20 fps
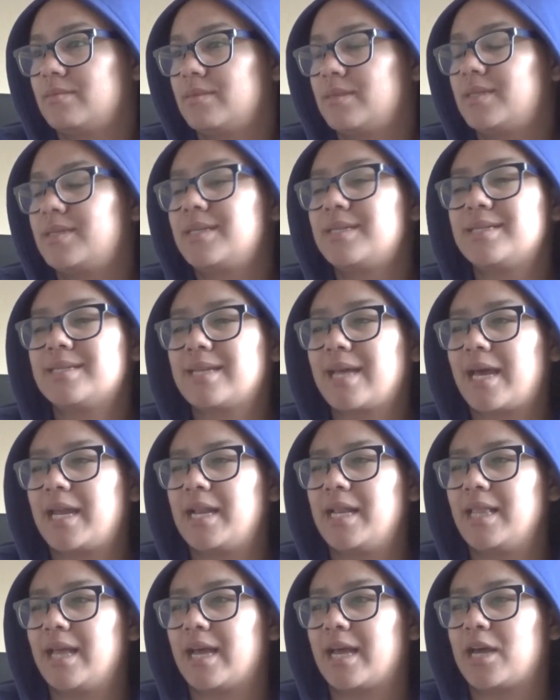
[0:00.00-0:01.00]
Is this
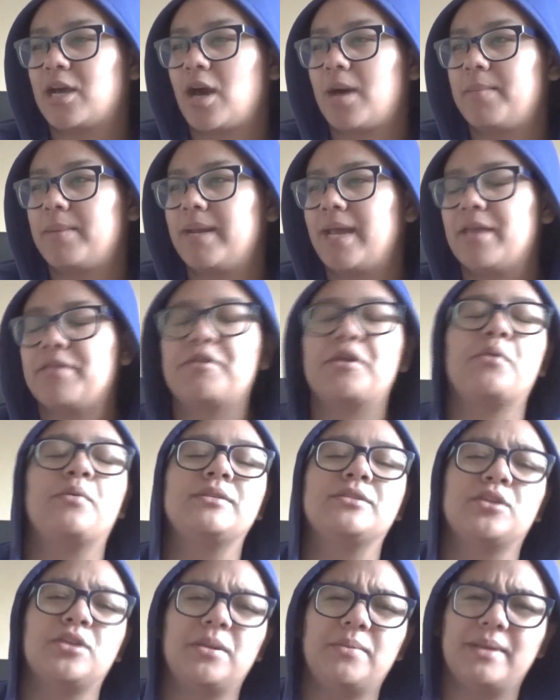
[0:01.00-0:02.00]
kind of like a comedy? I thought it
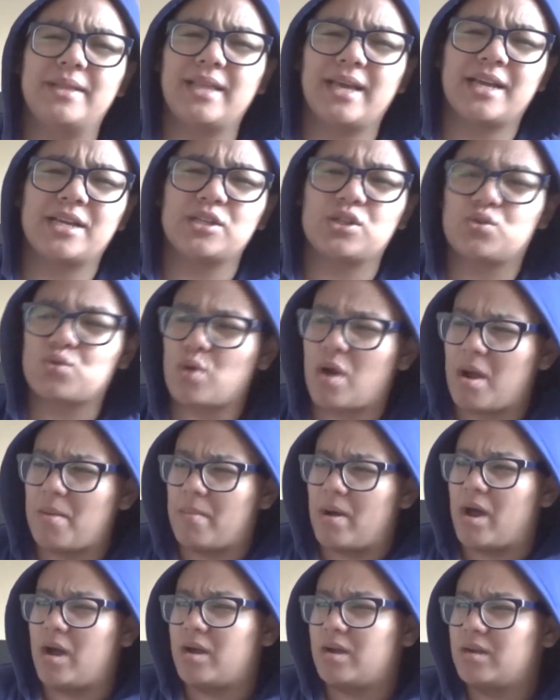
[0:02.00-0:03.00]
was going to be like a
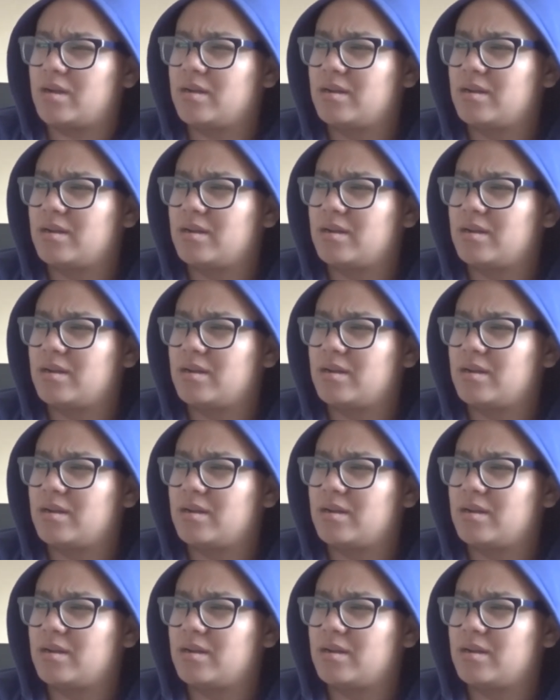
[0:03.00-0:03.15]
drama.